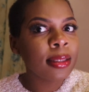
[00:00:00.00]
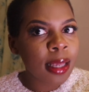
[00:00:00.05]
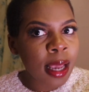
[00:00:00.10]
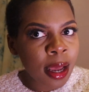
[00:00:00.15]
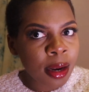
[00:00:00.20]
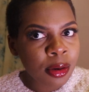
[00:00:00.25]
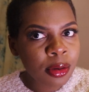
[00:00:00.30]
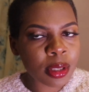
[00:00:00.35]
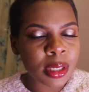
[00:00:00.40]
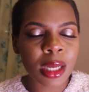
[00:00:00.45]

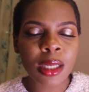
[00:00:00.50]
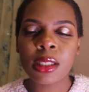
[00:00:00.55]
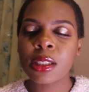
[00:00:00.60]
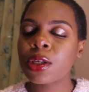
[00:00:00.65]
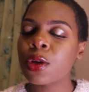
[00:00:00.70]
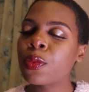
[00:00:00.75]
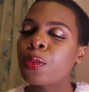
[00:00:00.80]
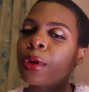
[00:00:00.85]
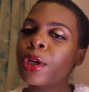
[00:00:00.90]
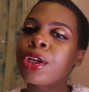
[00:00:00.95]
Saturn signs.
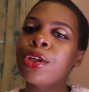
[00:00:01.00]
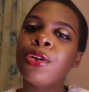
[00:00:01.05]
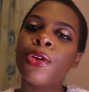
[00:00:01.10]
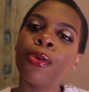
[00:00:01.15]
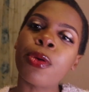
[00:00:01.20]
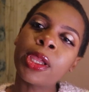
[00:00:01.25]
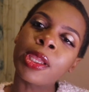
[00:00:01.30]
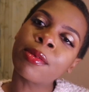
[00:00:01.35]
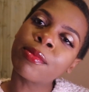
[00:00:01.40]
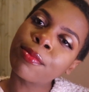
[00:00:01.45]
So what are you
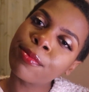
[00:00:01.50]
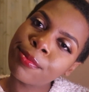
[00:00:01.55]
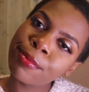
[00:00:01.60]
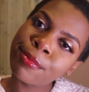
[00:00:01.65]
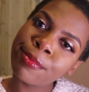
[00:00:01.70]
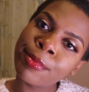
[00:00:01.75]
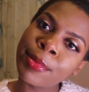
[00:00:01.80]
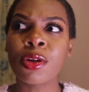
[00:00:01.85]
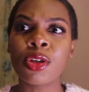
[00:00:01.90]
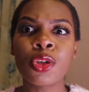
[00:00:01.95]
doing?
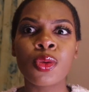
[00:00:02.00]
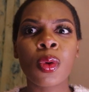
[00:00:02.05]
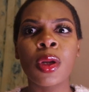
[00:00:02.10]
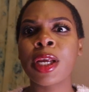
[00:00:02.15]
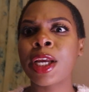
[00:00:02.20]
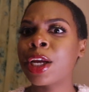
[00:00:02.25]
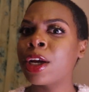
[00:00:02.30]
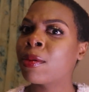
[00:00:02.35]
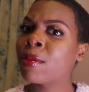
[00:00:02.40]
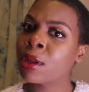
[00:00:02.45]
Don't you want
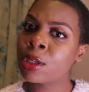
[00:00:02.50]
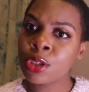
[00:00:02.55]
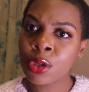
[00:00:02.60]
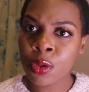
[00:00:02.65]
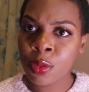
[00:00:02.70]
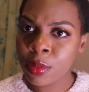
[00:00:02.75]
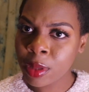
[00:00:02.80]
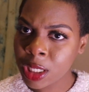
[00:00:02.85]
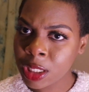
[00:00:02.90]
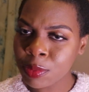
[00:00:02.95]
to hear about your
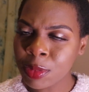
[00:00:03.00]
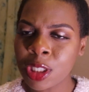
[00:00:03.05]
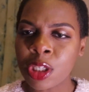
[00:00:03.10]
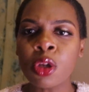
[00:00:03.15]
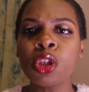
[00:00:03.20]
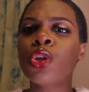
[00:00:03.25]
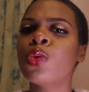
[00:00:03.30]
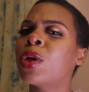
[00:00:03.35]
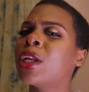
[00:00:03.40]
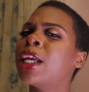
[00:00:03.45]
own placements?
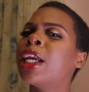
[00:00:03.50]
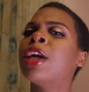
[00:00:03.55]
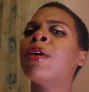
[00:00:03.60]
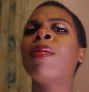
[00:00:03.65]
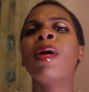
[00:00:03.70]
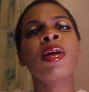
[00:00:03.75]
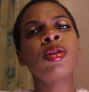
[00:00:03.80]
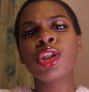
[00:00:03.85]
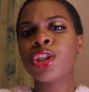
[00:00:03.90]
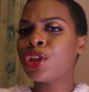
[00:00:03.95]
Don't you want to hear
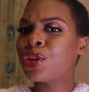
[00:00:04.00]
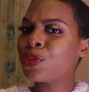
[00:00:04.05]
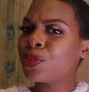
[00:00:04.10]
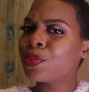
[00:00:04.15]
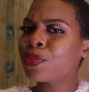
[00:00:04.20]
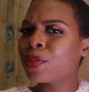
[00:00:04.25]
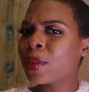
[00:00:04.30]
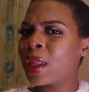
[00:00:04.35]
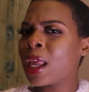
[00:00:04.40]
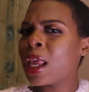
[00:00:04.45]
about you?
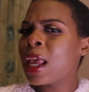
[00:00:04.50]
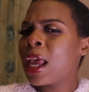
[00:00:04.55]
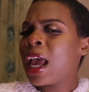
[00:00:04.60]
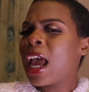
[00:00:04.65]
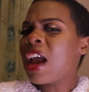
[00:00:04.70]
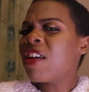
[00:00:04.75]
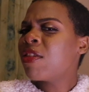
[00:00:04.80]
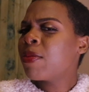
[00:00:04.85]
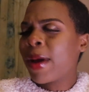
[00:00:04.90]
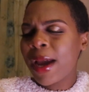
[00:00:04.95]

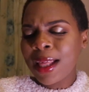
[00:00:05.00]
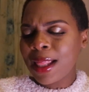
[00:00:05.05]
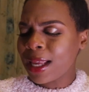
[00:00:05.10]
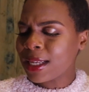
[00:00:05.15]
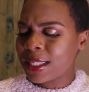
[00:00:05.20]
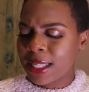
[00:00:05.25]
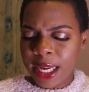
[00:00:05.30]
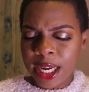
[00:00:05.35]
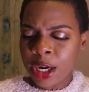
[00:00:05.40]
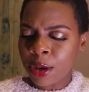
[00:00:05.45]
Everybody
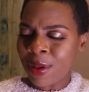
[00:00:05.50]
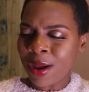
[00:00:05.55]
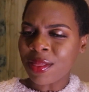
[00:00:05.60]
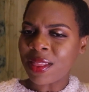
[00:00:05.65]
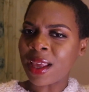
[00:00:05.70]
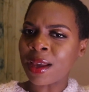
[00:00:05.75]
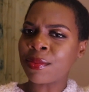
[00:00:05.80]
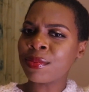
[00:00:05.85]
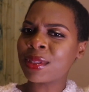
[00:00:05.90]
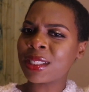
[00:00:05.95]
likes to hear about
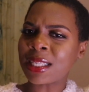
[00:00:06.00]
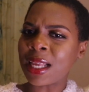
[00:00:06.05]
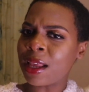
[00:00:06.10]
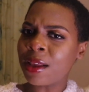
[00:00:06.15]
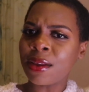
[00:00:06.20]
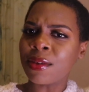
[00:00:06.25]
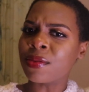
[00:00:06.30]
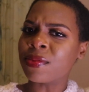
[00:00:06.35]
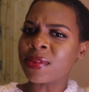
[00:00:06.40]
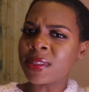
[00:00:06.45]

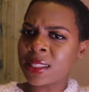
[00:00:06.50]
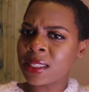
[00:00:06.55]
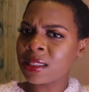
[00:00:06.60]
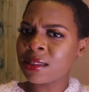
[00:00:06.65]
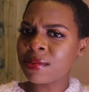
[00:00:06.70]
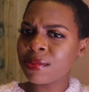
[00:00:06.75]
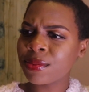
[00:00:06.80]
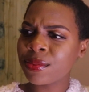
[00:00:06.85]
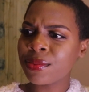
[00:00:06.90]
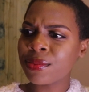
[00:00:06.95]
themselves.
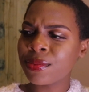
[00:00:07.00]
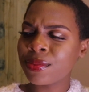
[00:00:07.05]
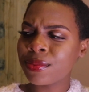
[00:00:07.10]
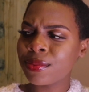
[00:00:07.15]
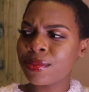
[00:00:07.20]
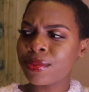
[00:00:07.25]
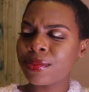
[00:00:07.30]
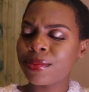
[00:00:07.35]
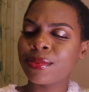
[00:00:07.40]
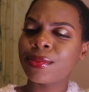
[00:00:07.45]

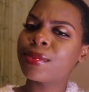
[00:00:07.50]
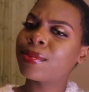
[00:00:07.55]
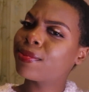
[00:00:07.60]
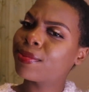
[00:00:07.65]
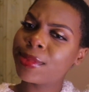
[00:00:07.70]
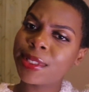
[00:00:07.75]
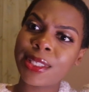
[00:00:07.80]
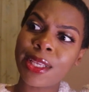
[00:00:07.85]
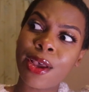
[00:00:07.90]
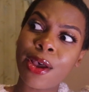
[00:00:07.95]

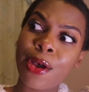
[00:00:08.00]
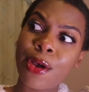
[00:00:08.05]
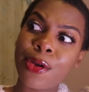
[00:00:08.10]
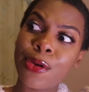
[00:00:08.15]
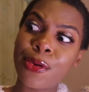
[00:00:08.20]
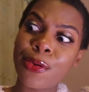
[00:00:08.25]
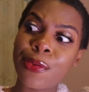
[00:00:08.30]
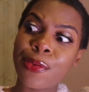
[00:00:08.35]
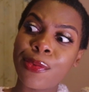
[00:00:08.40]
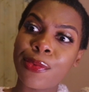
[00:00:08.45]

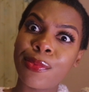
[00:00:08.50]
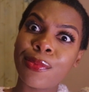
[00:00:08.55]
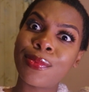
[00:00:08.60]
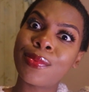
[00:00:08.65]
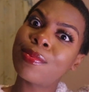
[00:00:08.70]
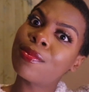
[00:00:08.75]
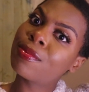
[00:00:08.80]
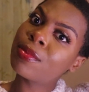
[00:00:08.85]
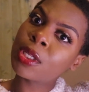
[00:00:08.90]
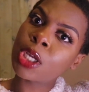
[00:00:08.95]
So
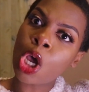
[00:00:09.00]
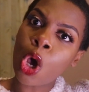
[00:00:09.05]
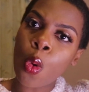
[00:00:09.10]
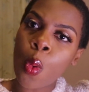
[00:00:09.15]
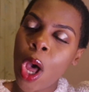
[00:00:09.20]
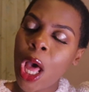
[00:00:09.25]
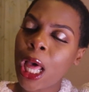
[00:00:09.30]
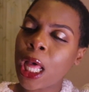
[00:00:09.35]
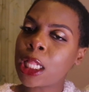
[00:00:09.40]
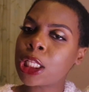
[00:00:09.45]
go
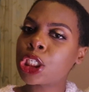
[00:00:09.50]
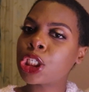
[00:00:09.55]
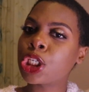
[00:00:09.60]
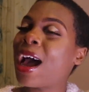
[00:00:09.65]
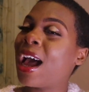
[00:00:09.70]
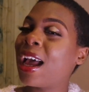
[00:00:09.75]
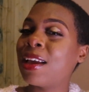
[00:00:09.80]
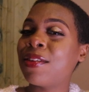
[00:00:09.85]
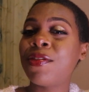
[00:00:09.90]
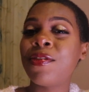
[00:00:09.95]
watch.
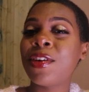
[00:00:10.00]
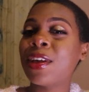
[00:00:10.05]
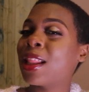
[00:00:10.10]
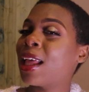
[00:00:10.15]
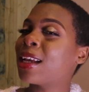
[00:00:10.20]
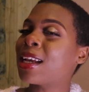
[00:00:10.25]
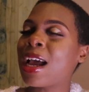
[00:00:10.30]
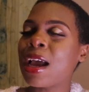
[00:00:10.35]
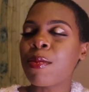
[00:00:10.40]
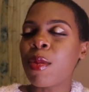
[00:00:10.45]
I feel
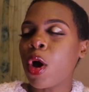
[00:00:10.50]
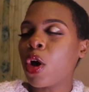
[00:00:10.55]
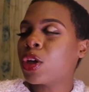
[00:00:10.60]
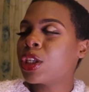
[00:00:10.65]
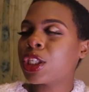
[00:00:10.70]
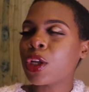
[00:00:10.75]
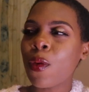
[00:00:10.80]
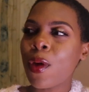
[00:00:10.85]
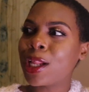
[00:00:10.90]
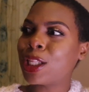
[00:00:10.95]
like I'm
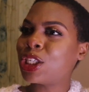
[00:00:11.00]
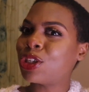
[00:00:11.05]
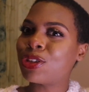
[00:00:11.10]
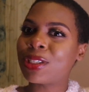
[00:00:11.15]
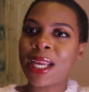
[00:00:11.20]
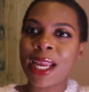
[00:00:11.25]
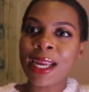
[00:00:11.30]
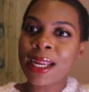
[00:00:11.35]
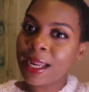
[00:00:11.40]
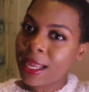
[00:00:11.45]
also
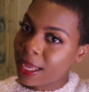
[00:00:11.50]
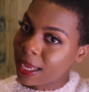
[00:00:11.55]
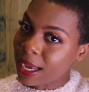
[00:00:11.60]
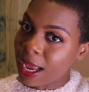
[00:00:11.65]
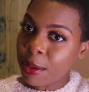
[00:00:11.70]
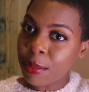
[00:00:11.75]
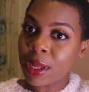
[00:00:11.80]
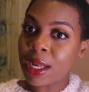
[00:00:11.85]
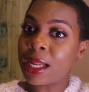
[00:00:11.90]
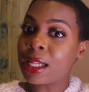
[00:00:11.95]
entertaining.
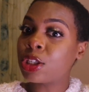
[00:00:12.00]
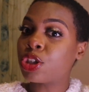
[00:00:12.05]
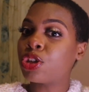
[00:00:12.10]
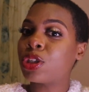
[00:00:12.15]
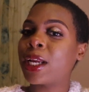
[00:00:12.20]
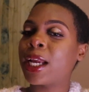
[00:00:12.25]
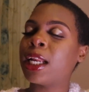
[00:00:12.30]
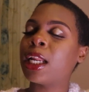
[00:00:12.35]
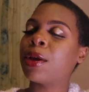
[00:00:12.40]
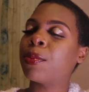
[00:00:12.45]
I'm an
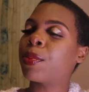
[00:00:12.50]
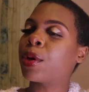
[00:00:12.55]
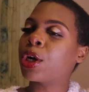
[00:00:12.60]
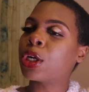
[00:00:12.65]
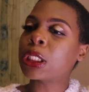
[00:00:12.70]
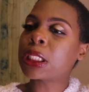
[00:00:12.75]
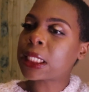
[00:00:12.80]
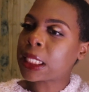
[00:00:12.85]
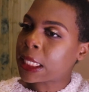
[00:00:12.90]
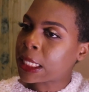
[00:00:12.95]
entertaining
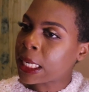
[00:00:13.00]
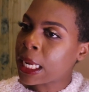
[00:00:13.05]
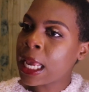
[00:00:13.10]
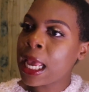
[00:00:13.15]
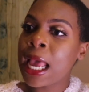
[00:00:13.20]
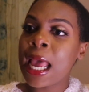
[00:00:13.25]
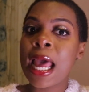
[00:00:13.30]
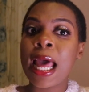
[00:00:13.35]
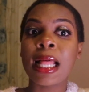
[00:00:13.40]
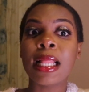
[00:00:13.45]
person.
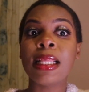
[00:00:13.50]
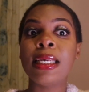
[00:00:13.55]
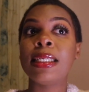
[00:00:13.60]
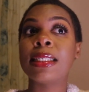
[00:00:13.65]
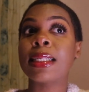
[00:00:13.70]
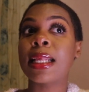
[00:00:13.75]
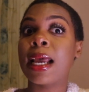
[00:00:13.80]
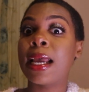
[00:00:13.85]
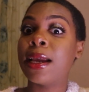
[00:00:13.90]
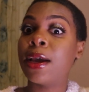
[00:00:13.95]
At
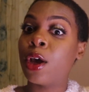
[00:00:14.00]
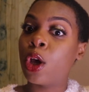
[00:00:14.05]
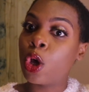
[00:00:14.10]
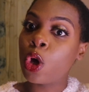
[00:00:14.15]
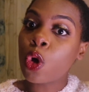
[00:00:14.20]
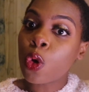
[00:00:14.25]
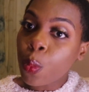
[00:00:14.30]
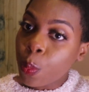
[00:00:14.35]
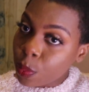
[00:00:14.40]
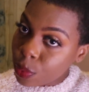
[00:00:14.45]
least I
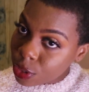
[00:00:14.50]
hope